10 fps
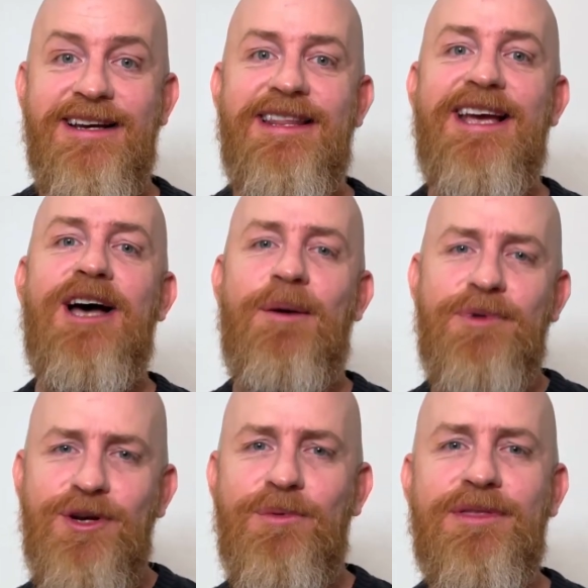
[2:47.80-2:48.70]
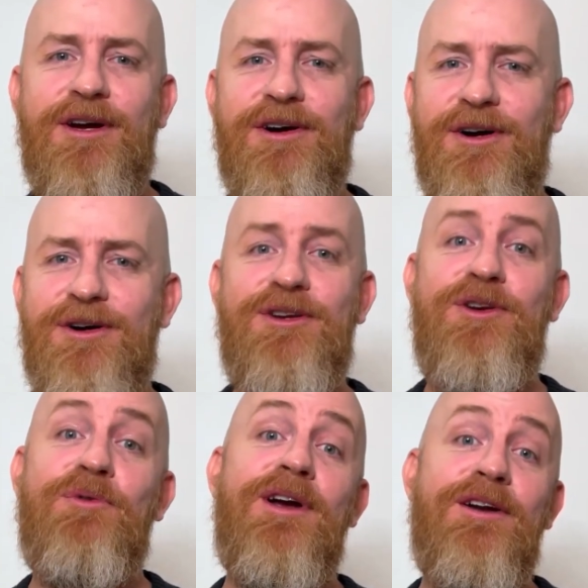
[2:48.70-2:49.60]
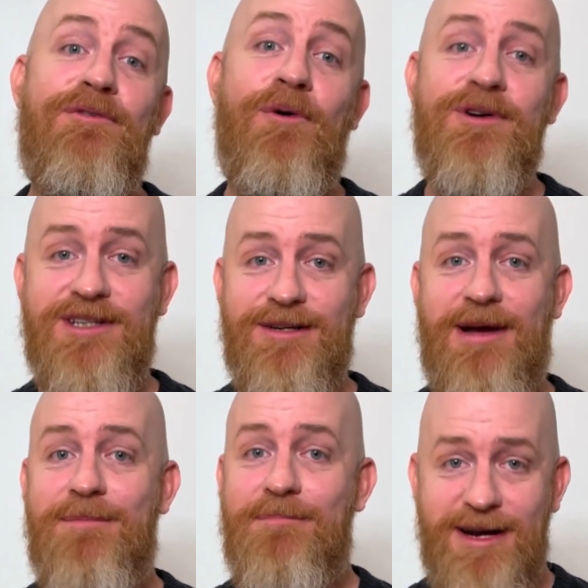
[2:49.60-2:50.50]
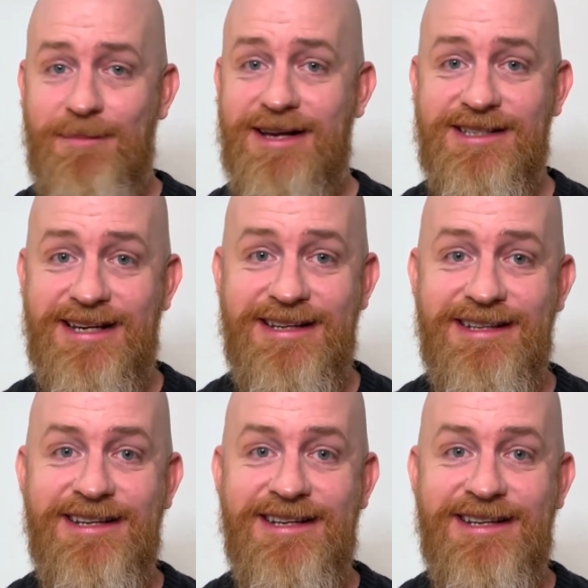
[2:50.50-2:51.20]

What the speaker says: They come to you with their hurt and you reinforce it by minimizing it.